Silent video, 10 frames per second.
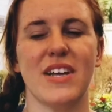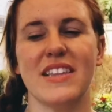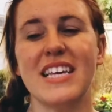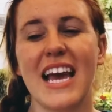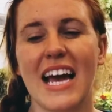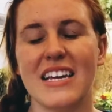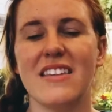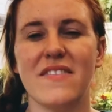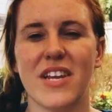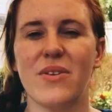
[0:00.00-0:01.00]
At the end of
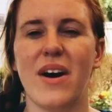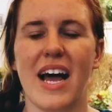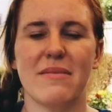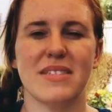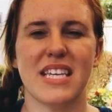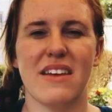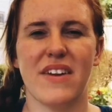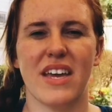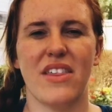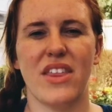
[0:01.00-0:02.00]
the video, I am
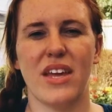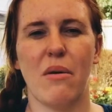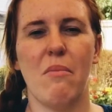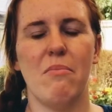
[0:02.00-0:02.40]
saving the